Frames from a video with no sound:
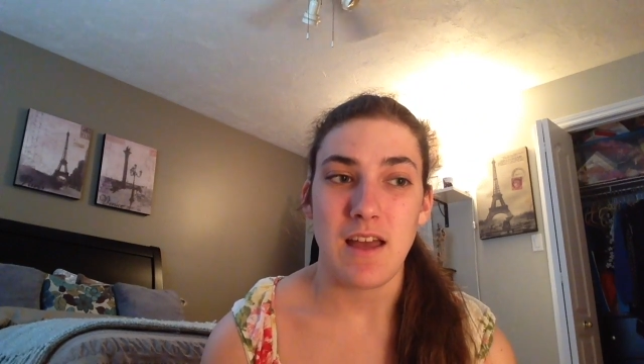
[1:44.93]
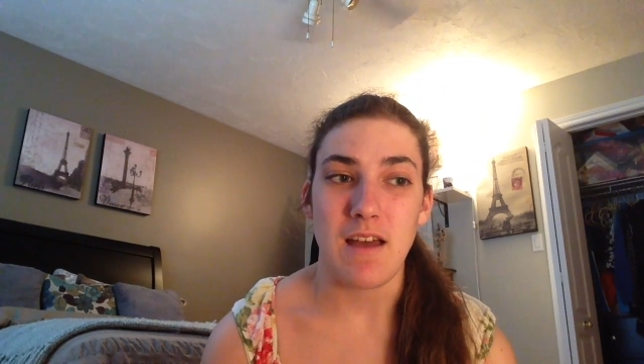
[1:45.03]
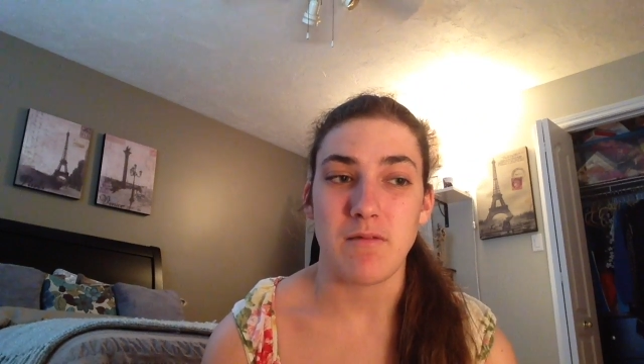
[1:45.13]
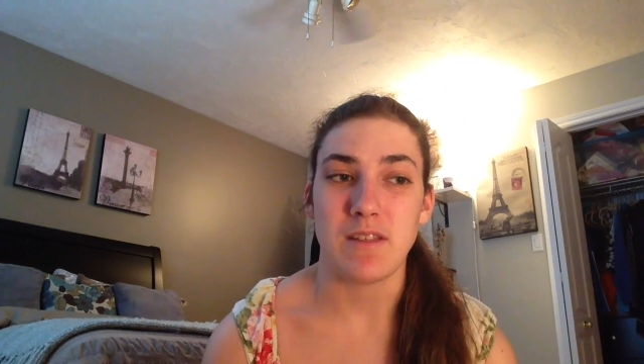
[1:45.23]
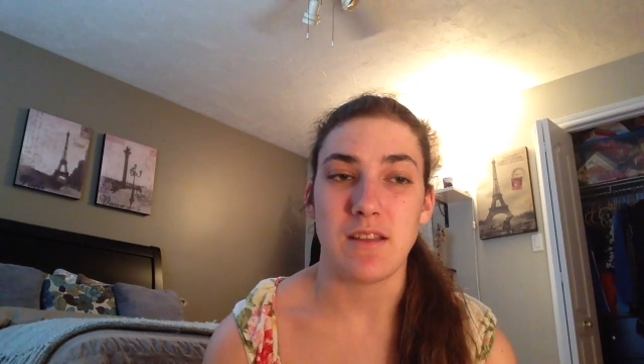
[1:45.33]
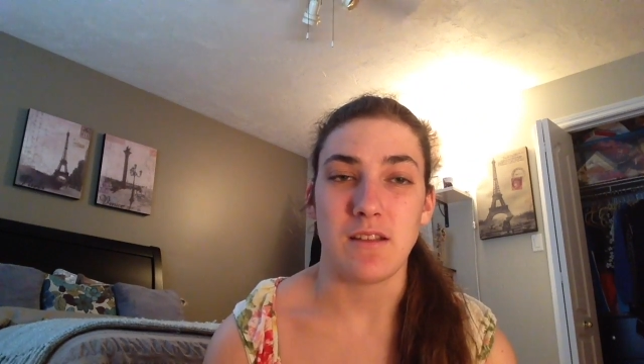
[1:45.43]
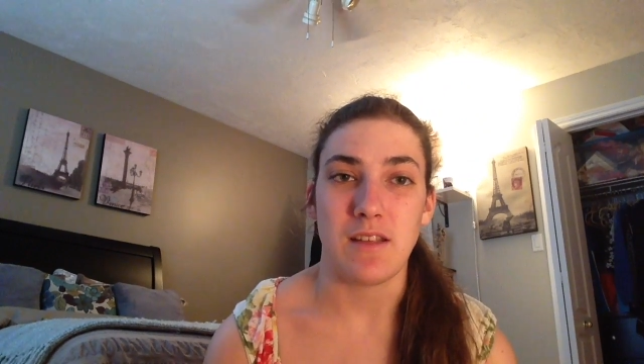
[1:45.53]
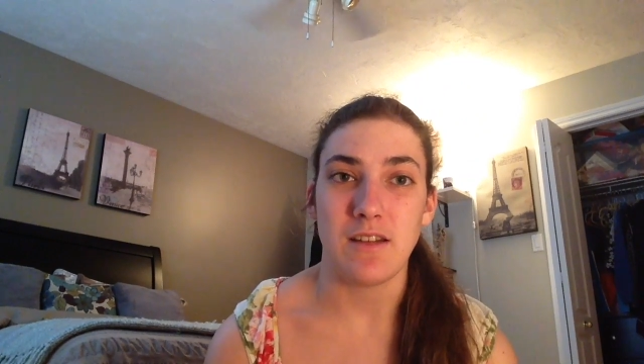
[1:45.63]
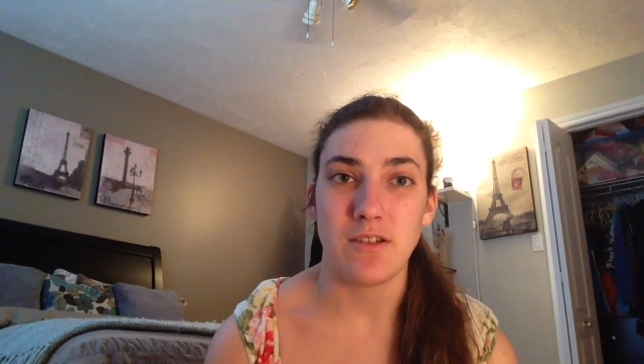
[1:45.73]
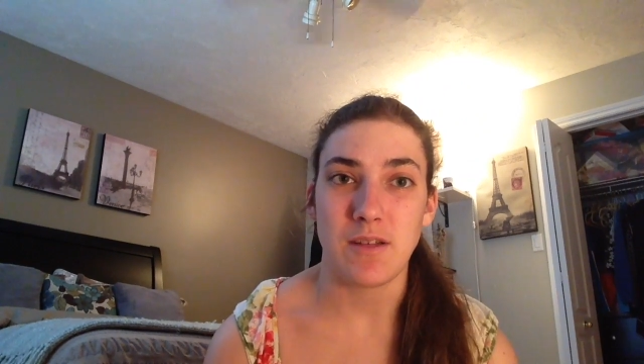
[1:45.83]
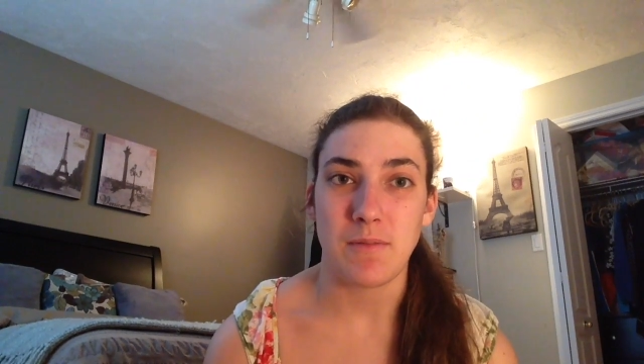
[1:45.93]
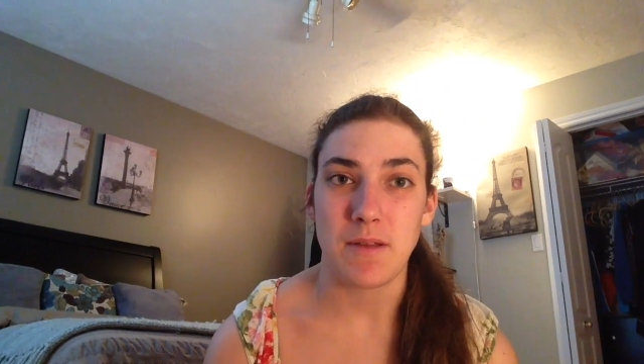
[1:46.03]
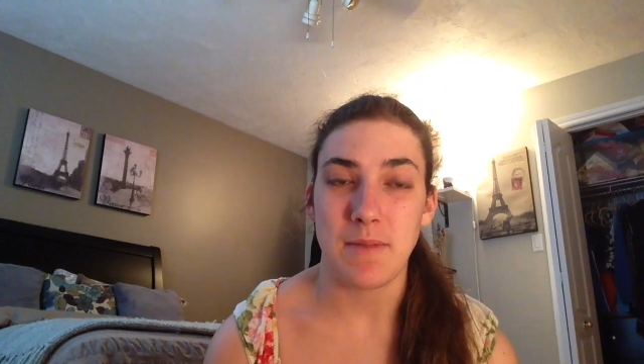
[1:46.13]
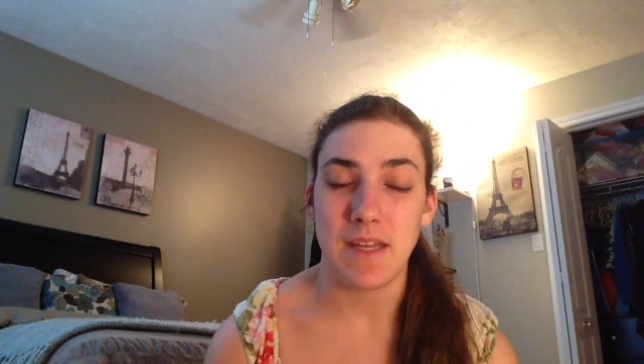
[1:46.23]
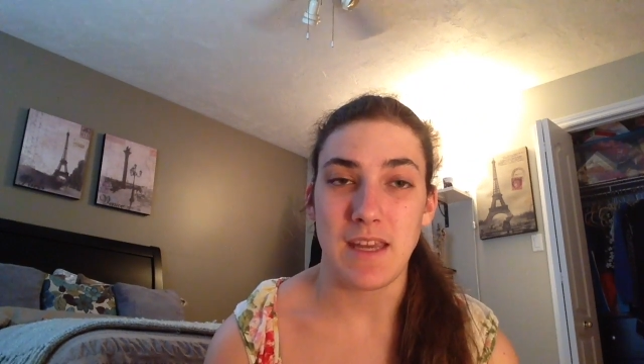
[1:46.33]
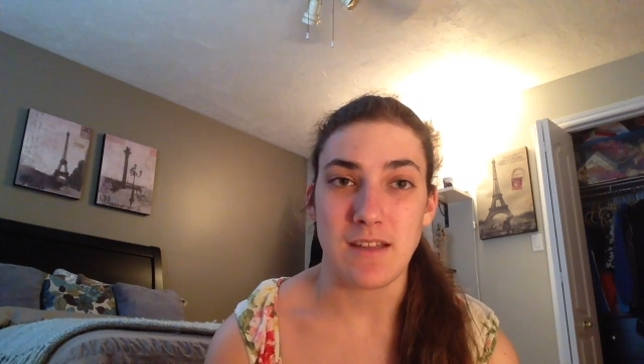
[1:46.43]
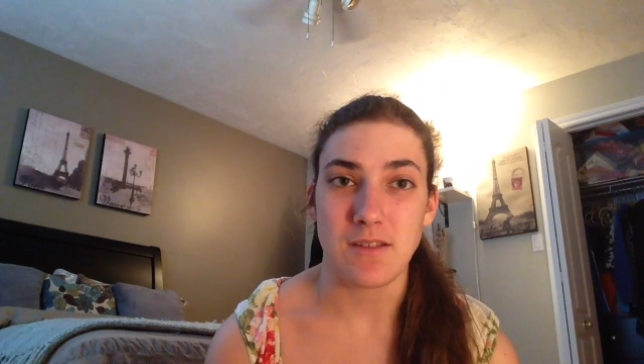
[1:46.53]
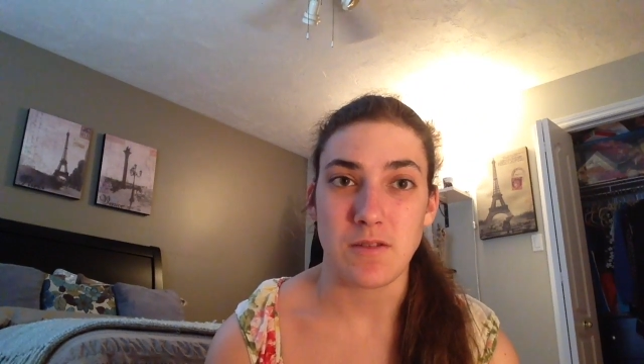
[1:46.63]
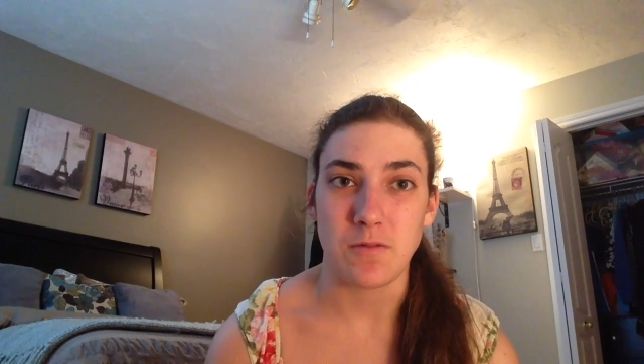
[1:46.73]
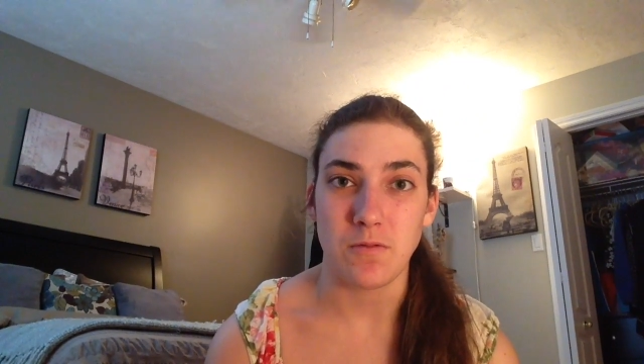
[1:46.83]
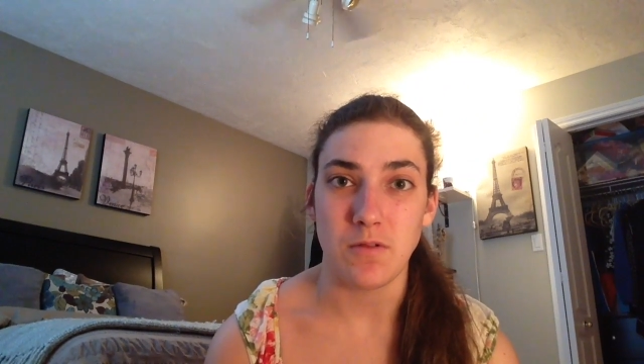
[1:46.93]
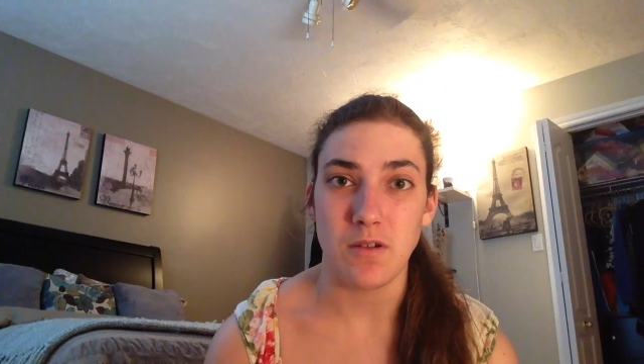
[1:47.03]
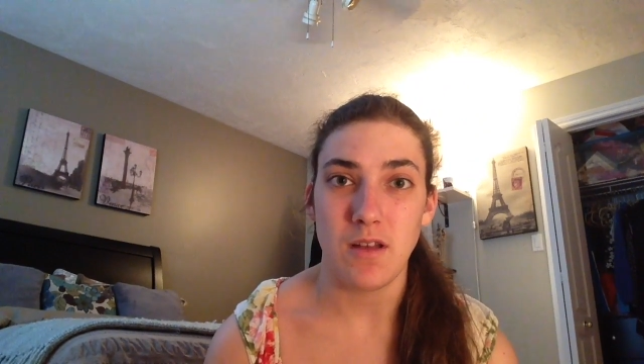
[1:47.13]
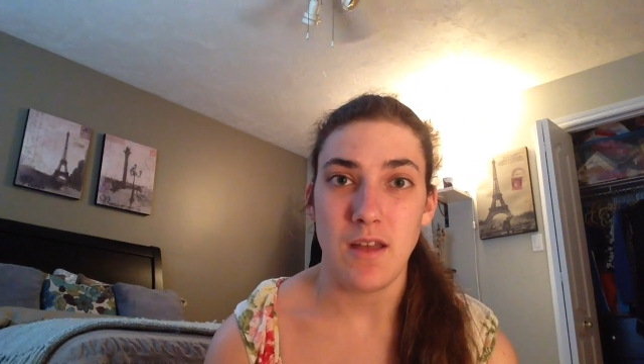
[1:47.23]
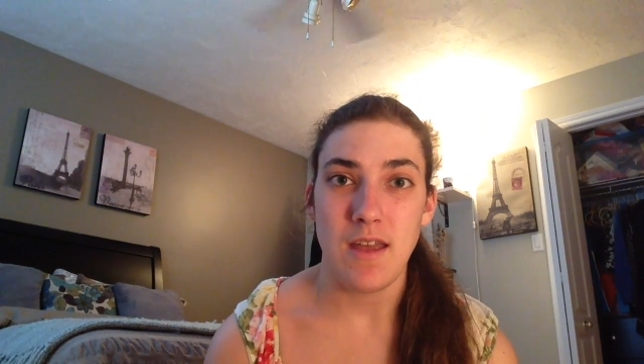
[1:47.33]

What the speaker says: I was in the leadership committee at school,